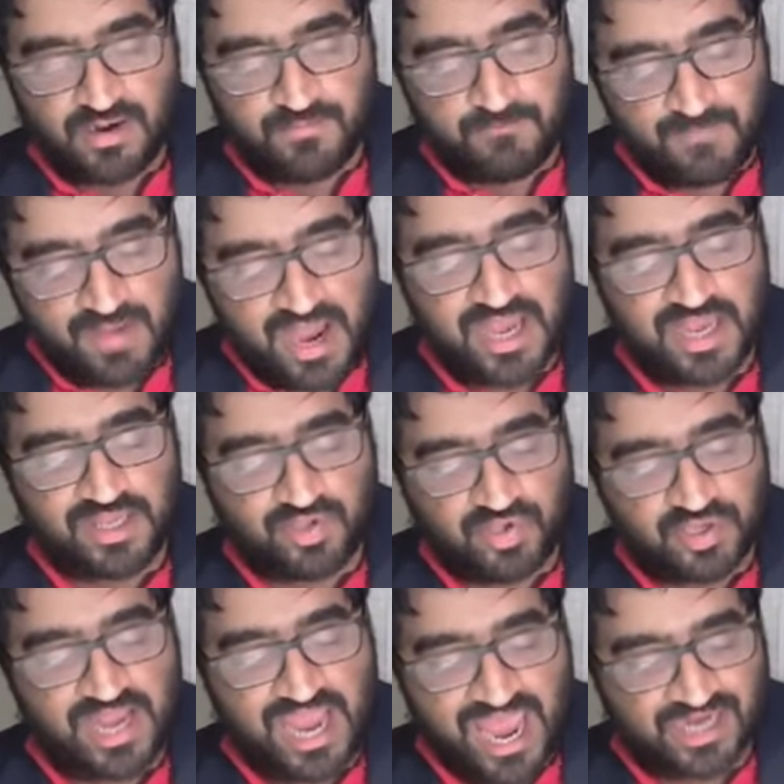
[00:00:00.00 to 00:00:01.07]
my
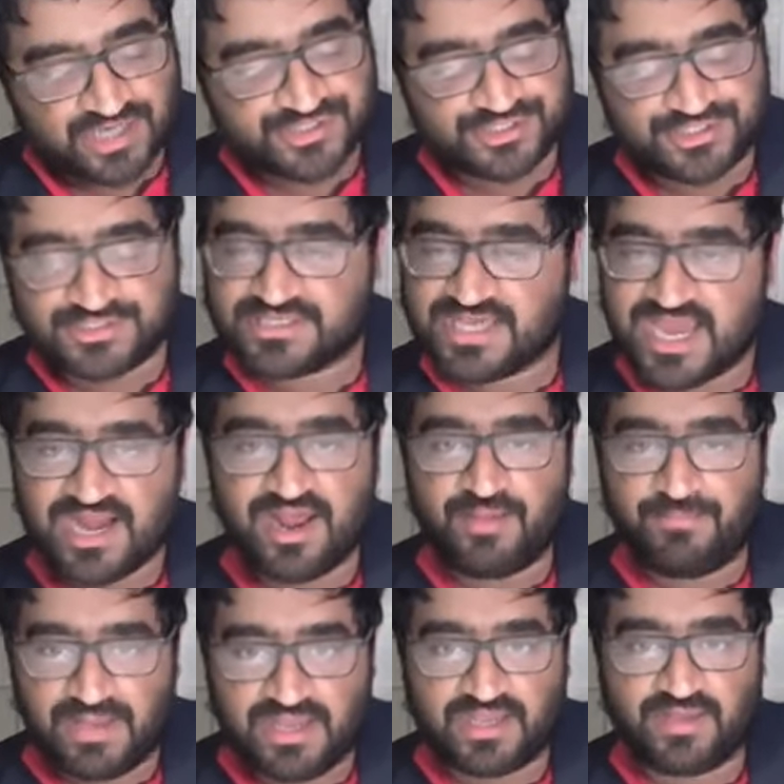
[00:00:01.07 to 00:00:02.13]
good actions cannot
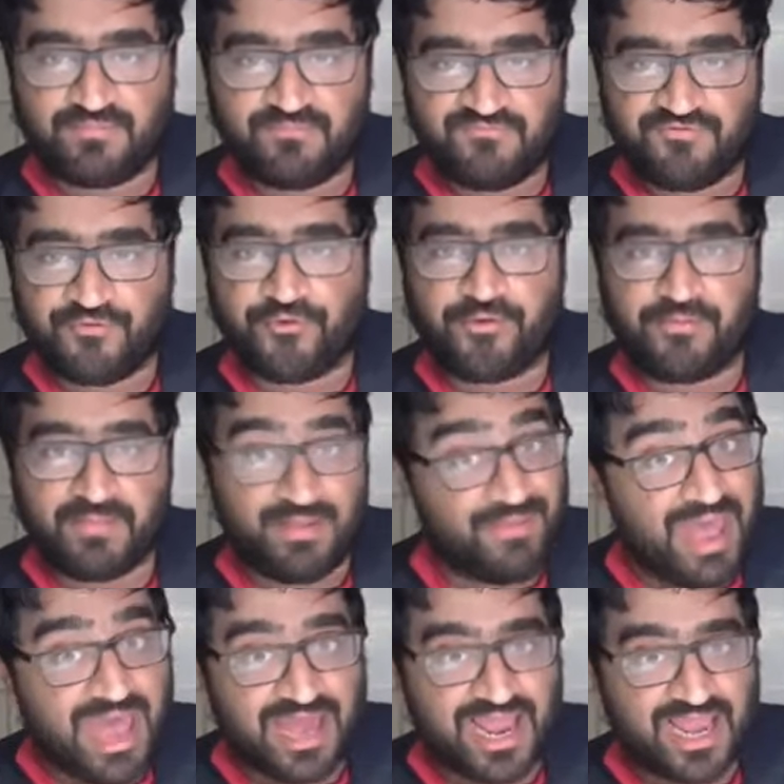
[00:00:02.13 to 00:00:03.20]
make up for my
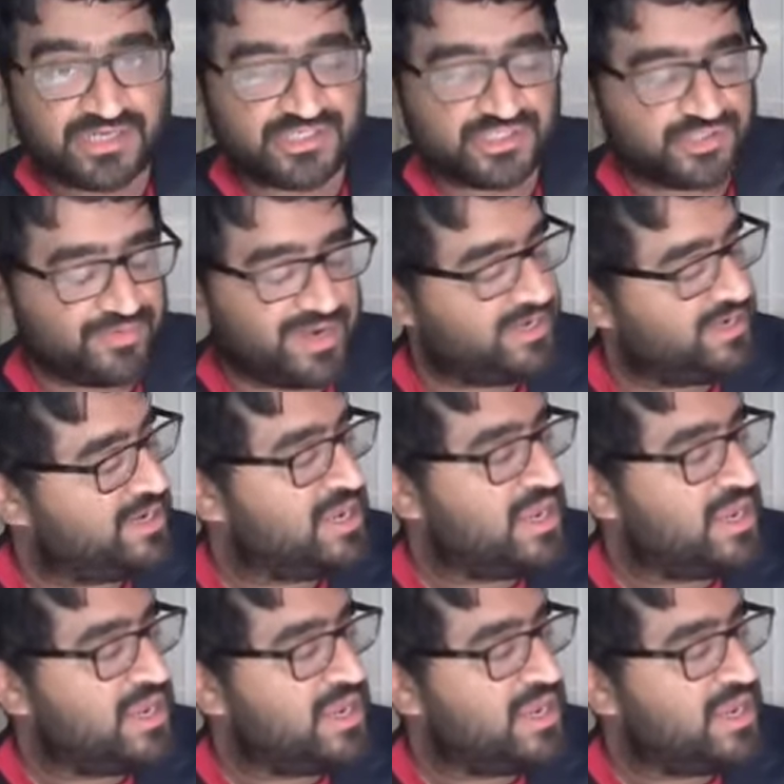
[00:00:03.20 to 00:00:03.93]
bad actions, right?